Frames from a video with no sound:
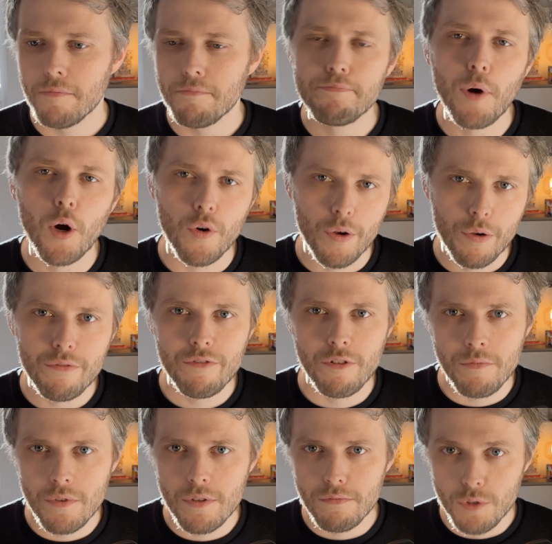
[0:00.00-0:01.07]
borrowed
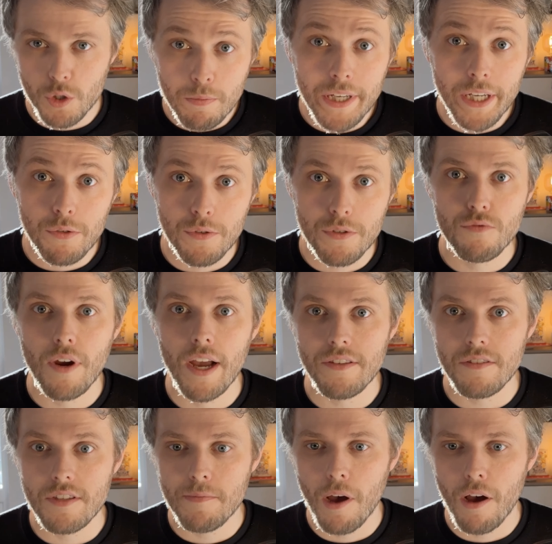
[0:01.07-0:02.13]
from the ubiquitous rise of
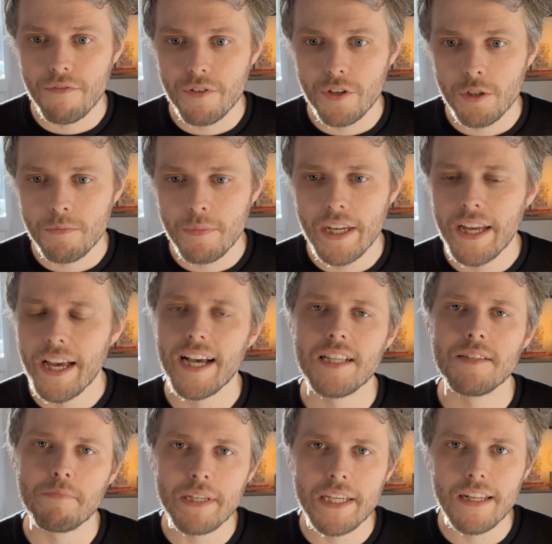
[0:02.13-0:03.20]
the smartphone, has
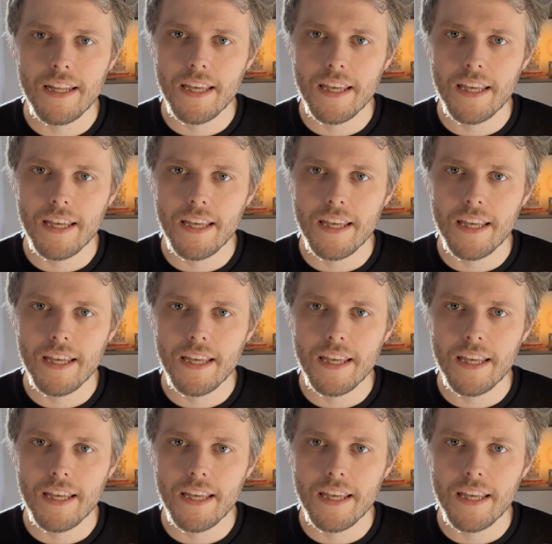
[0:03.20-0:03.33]
been